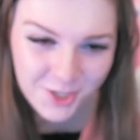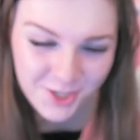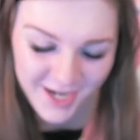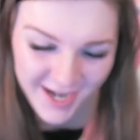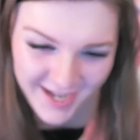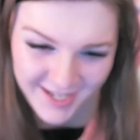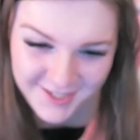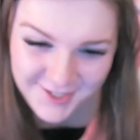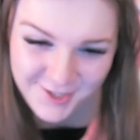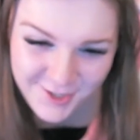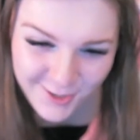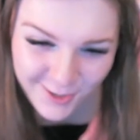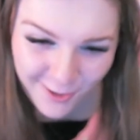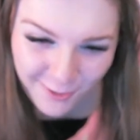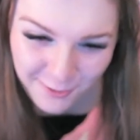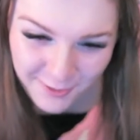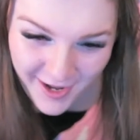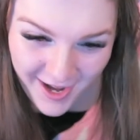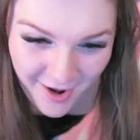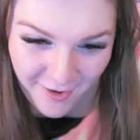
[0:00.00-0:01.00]
chat
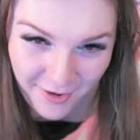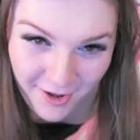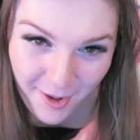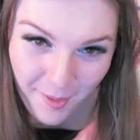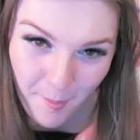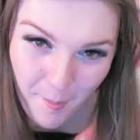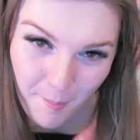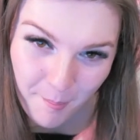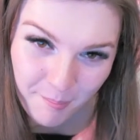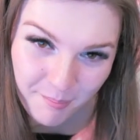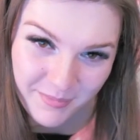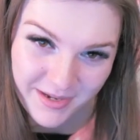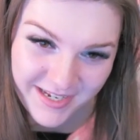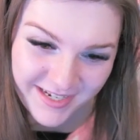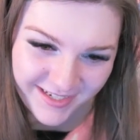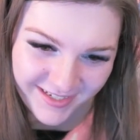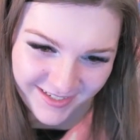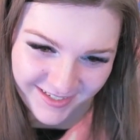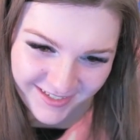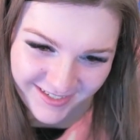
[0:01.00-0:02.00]
slow down
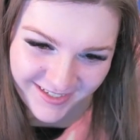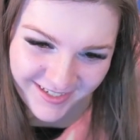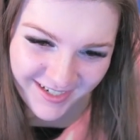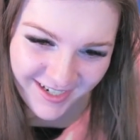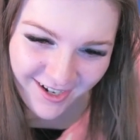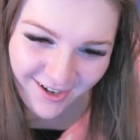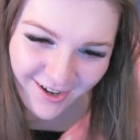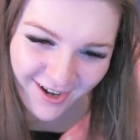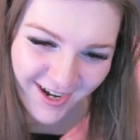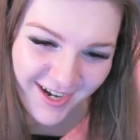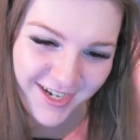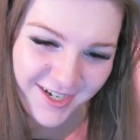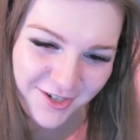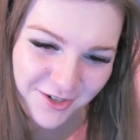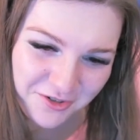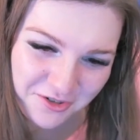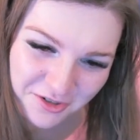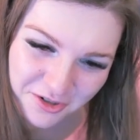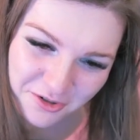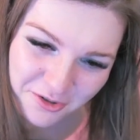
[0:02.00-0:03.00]
immediately. I
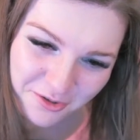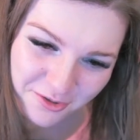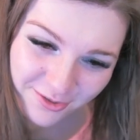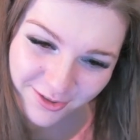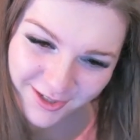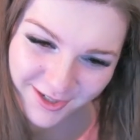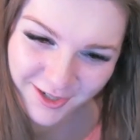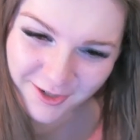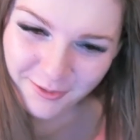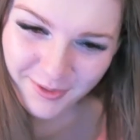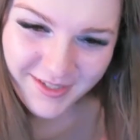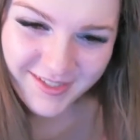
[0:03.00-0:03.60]
knew that you